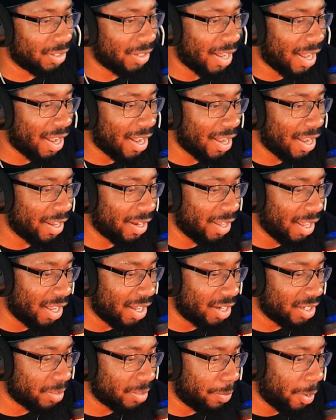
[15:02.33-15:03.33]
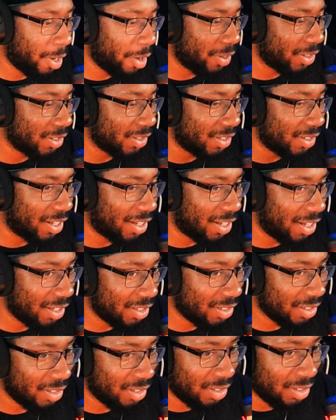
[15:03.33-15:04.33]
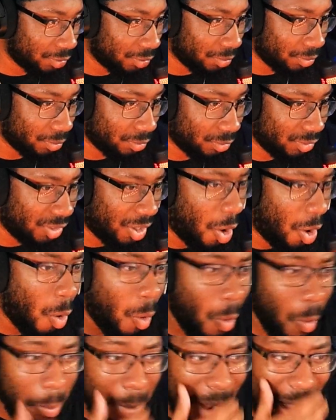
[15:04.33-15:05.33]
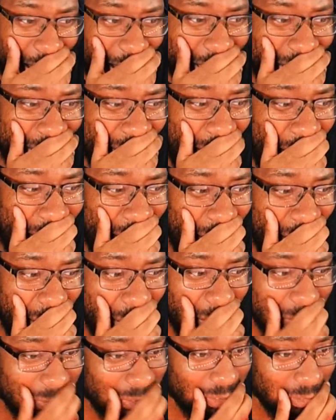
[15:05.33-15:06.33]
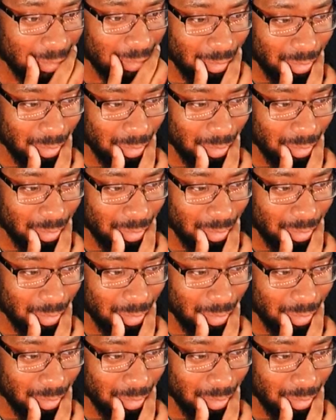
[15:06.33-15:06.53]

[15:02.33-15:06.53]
died and his parents died. Oh my gosh.